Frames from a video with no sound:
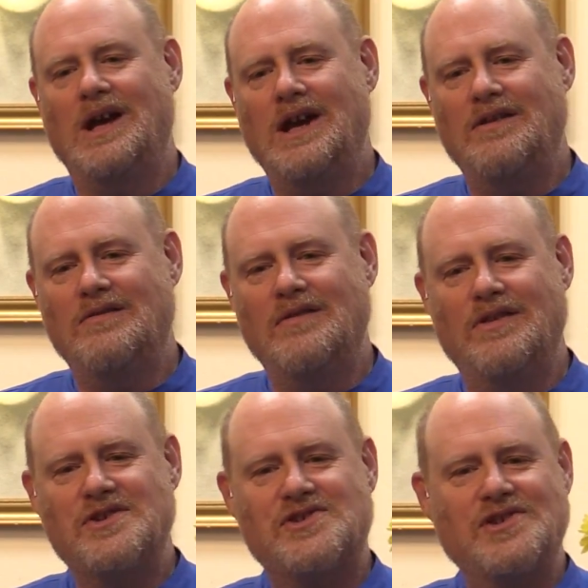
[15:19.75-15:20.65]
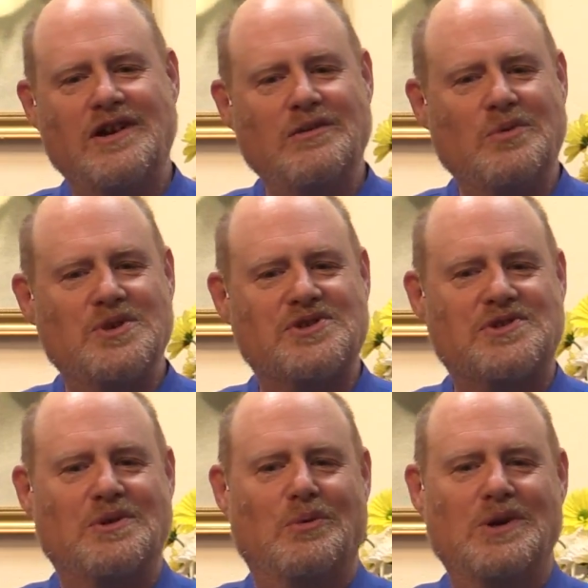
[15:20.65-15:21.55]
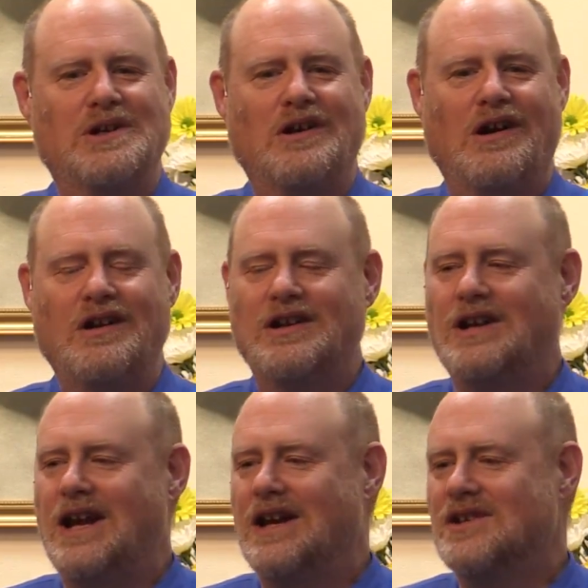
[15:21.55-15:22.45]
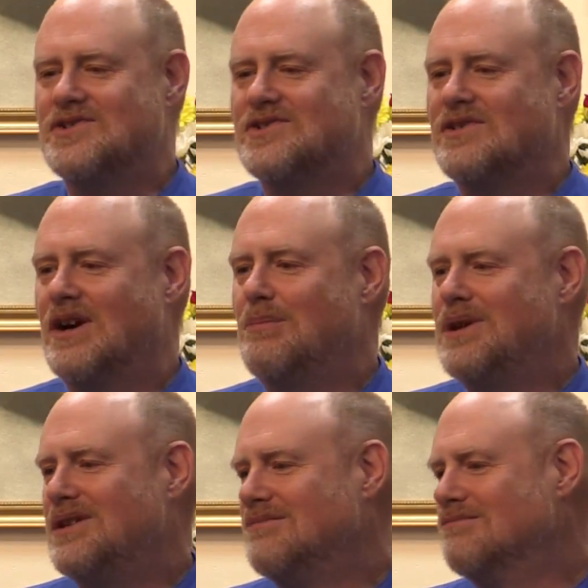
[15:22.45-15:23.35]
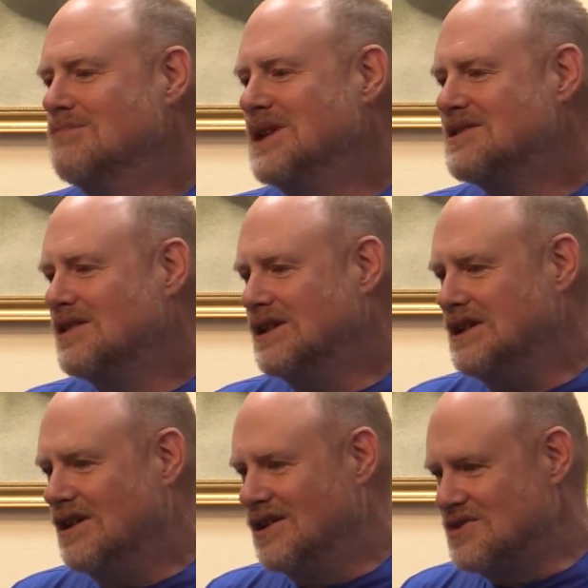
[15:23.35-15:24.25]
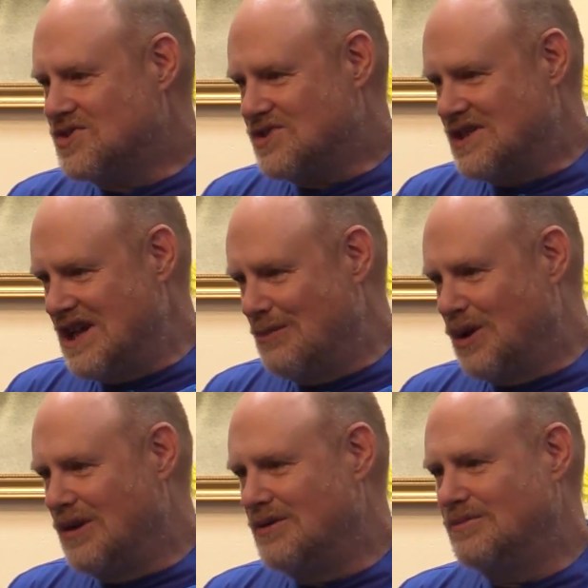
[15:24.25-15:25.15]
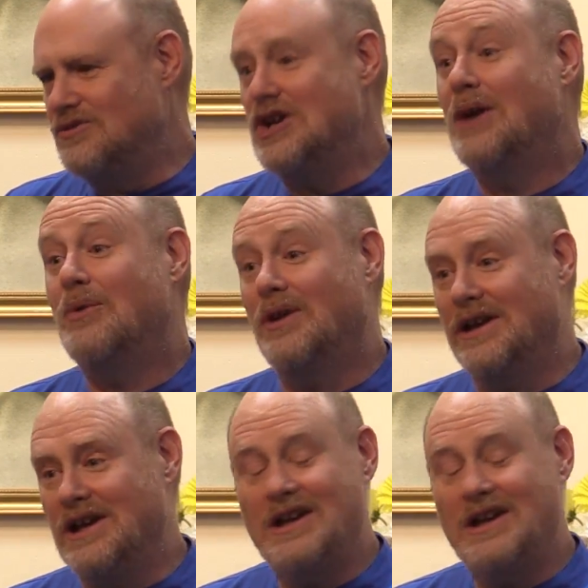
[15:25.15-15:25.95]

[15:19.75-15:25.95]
and the son was regarded as a bit mentally unstable, generally.